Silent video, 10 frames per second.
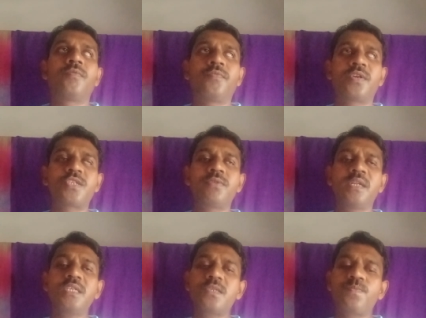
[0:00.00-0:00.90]
First
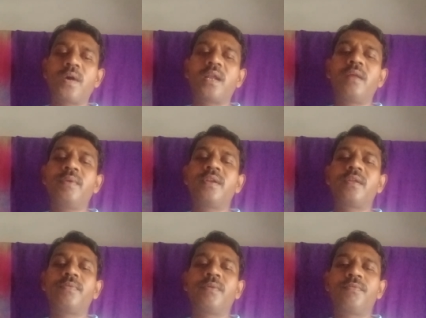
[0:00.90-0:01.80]
one is
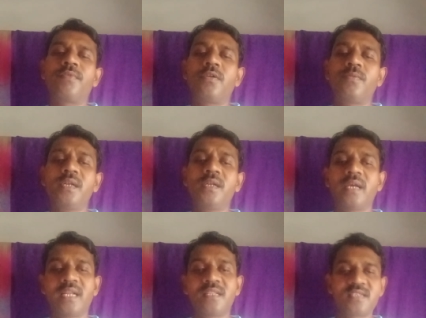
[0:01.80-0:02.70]
parliamentary form of government
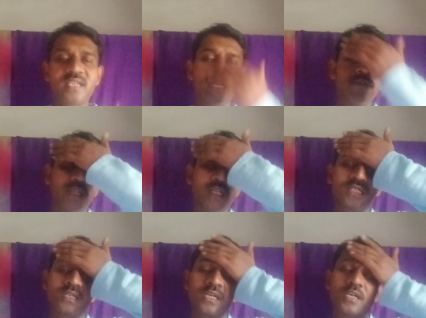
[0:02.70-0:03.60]
and second one
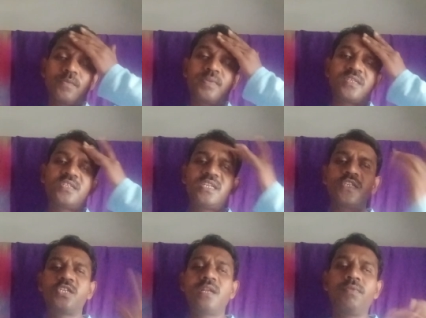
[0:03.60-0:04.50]
is
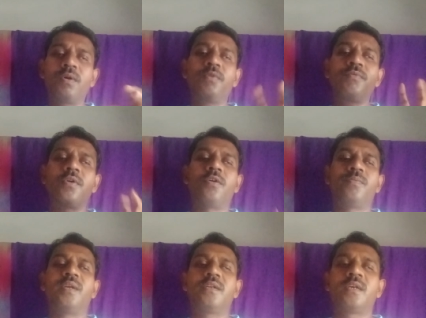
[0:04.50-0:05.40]
presidential form of
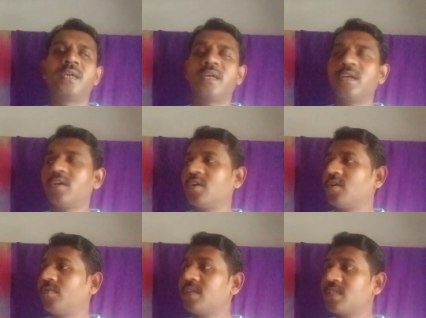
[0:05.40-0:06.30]
government.
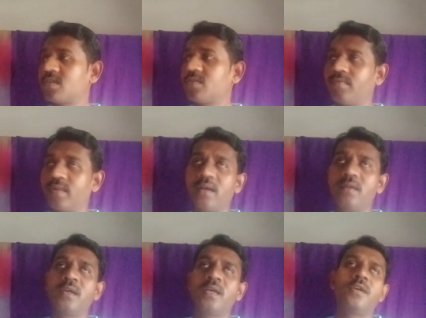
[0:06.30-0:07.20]
First, we
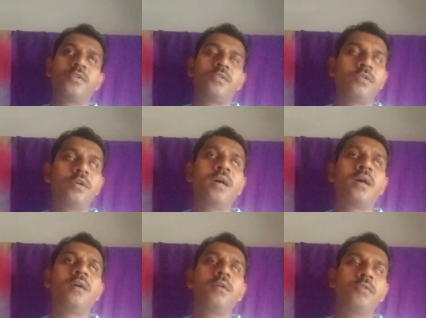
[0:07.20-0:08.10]
are
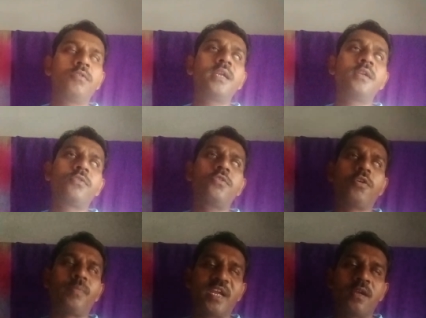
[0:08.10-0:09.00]
looking to the
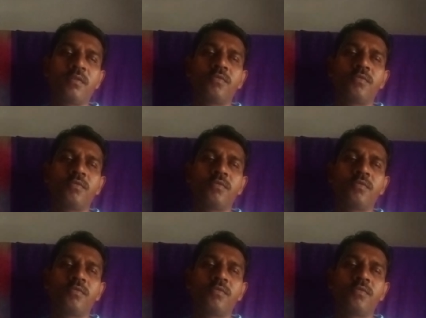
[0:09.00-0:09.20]
topic.